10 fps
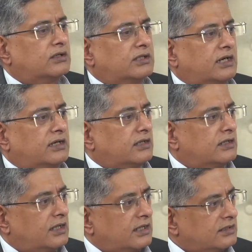that
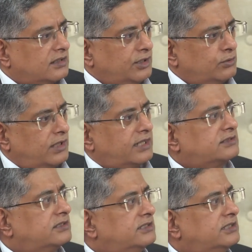under the new
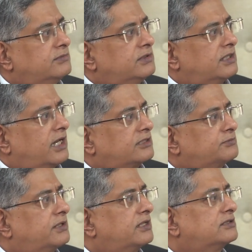tax regime, the
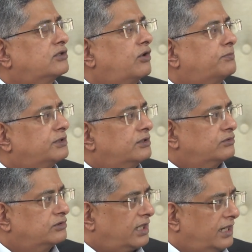taxpayer has an option
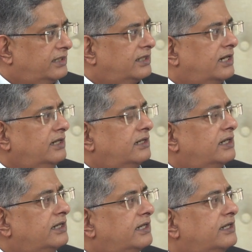to select that.
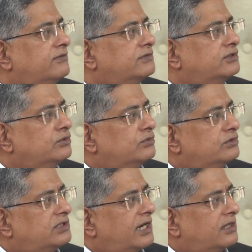It gives you
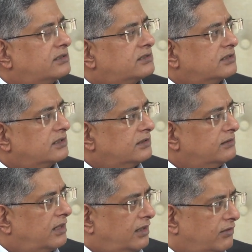
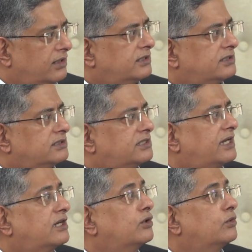certain advantages
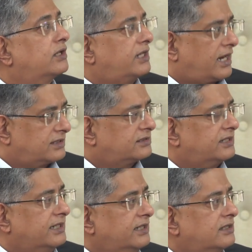like a lower tax
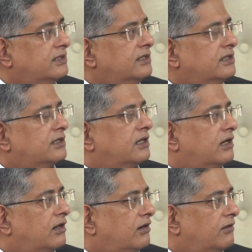rate.
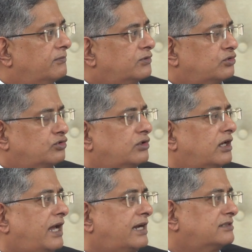So the
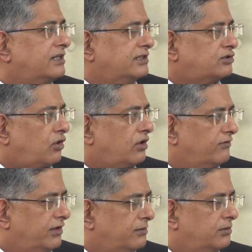tax rates are all
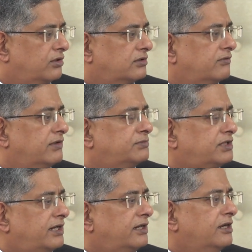available on the
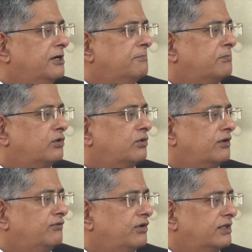website. But to
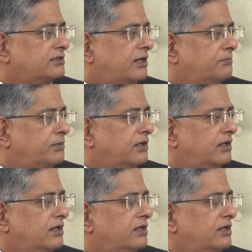give you an example,